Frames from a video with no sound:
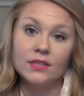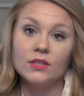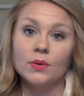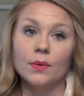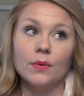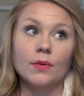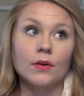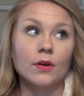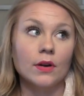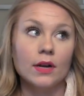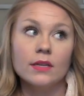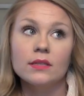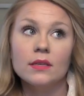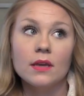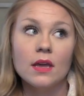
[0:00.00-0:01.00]
and so we were
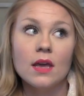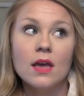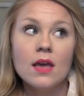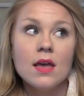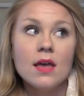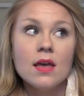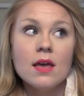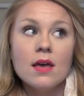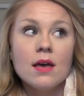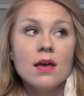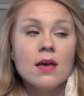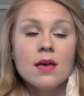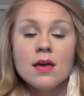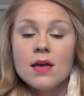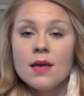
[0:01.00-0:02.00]
crazy
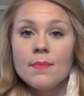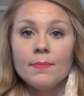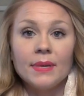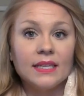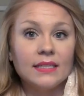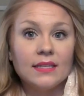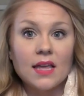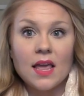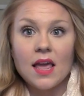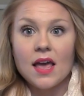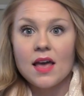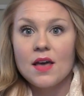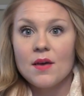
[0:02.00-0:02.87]
busy